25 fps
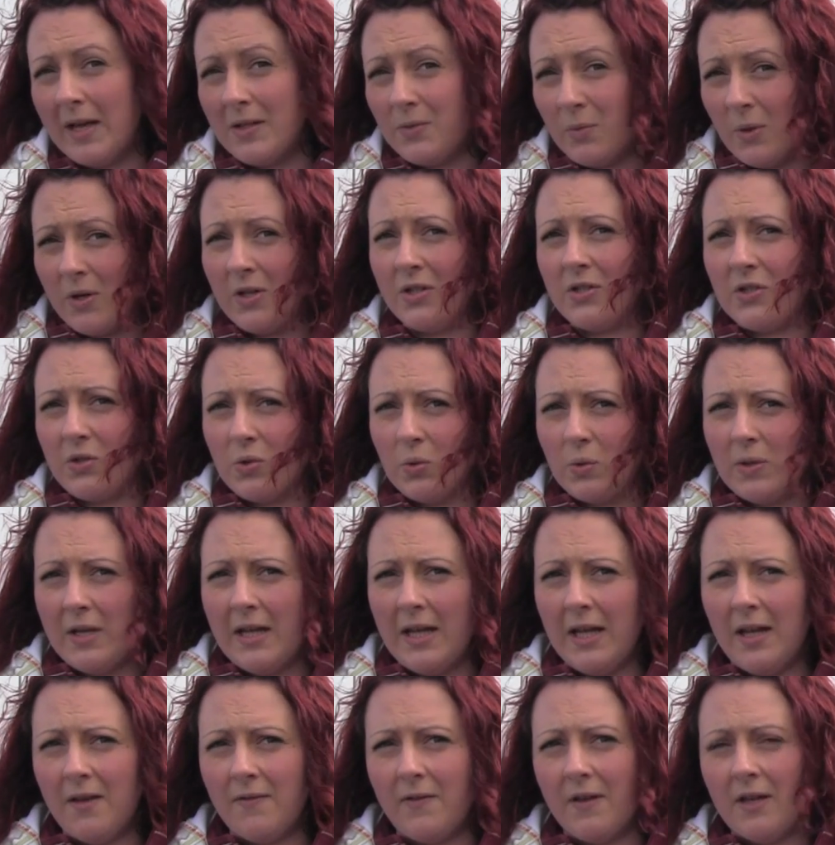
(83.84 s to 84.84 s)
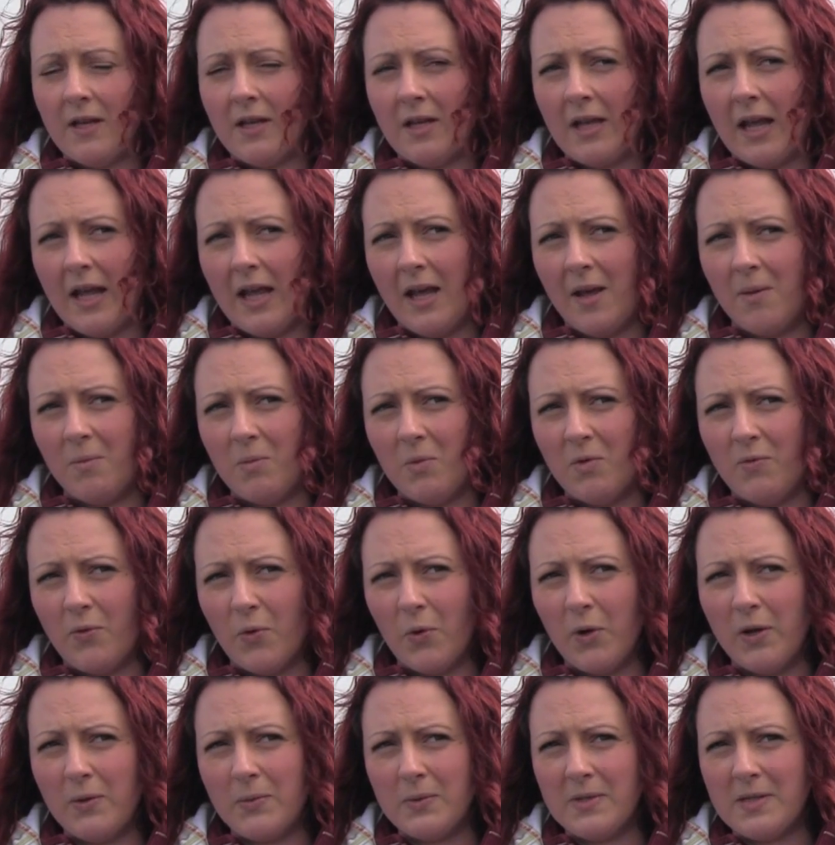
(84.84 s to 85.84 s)
had one at Stonehaven. The
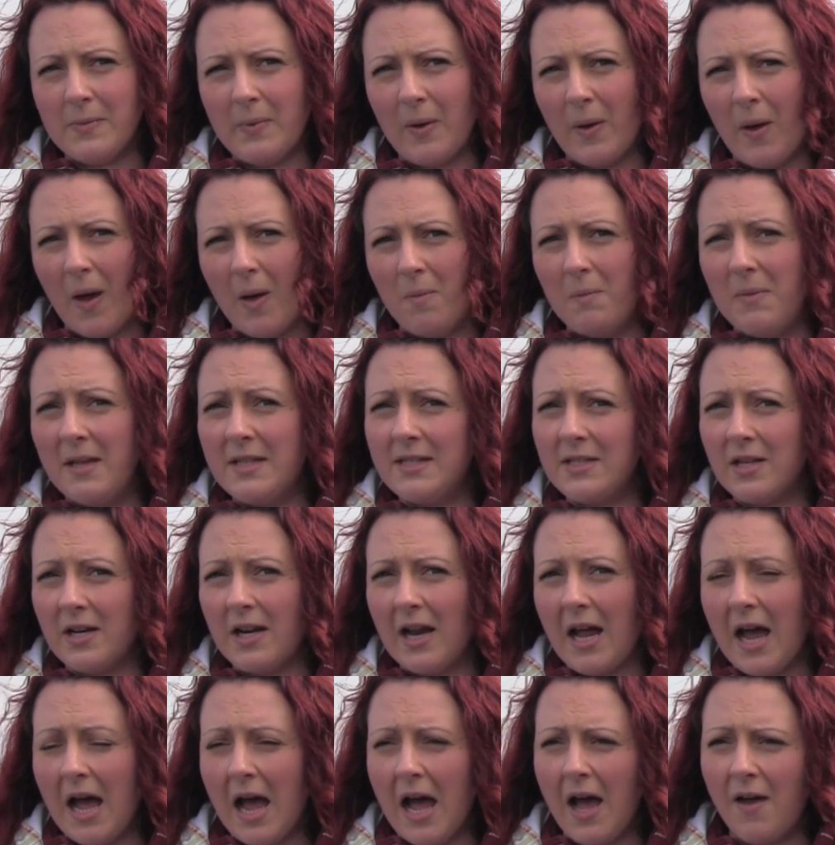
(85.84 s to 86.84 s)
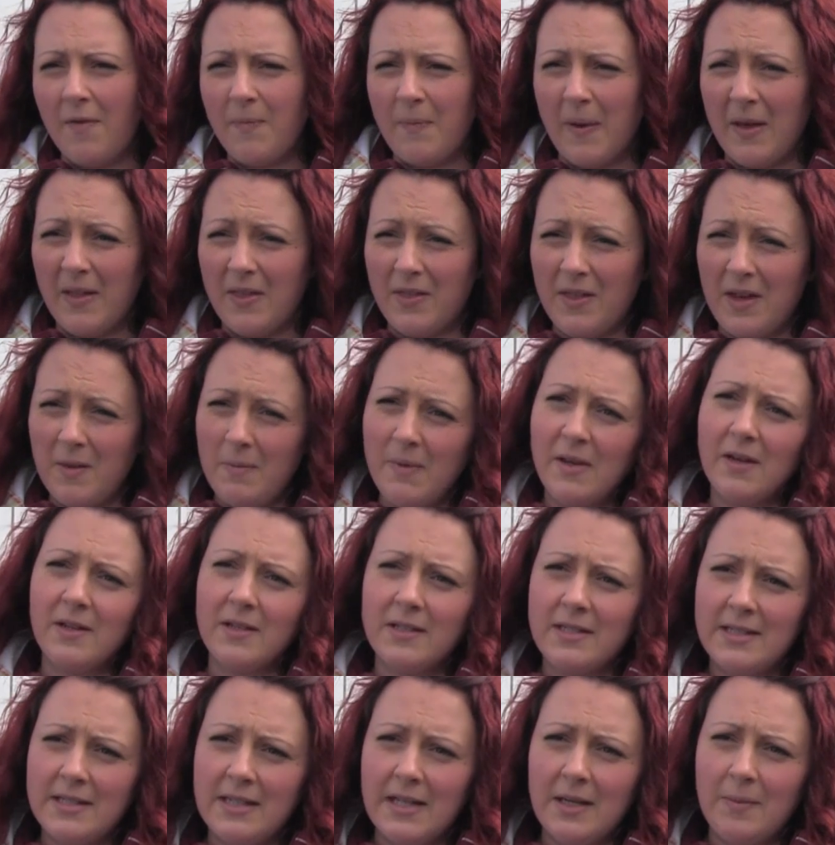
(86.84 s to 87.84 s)
void was about 1.5 metres by 3
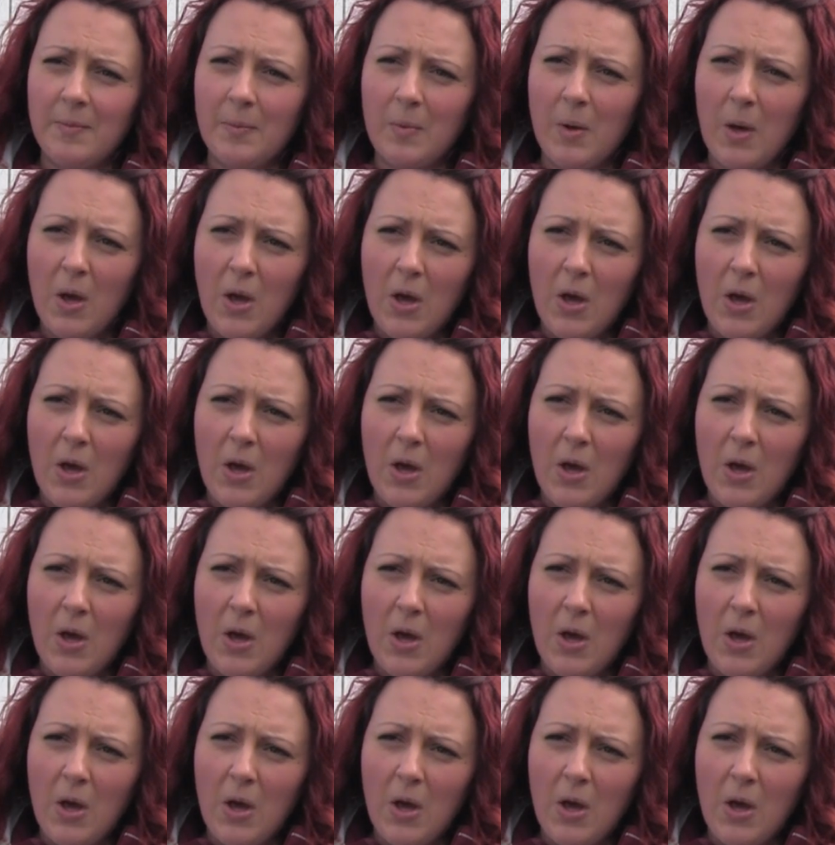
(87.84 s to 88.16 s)
metres deep,